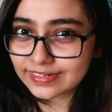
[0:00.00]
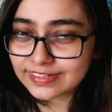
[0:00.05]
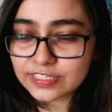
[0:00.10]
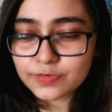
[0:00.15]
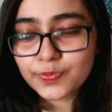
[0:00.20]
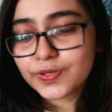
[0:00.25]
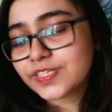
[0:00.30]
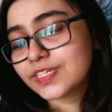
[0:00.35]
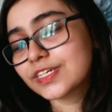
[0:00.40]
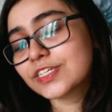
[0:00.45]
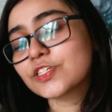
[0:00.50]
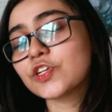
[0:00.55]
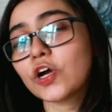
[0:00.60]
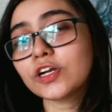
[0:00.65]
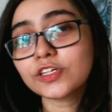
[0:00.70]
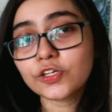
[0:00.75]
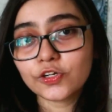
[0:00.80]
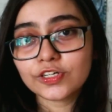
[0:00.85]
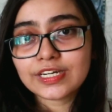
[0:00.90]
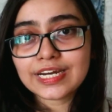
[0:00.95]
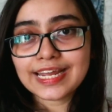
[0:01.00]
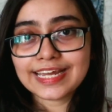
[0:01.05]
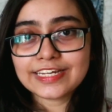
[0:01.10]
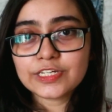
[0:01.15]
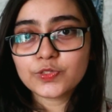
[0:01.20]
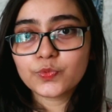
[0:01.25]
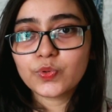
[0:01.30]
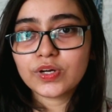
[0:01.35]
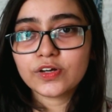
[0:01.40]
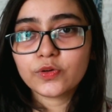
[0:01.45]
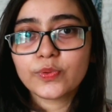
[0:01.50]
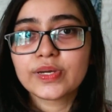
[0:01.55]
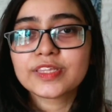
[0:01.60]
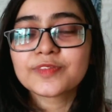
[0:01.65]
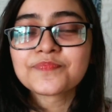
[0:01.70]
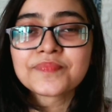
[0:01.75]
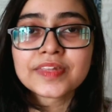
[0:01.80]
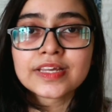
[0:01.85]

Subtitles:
This person is not a good client to work with.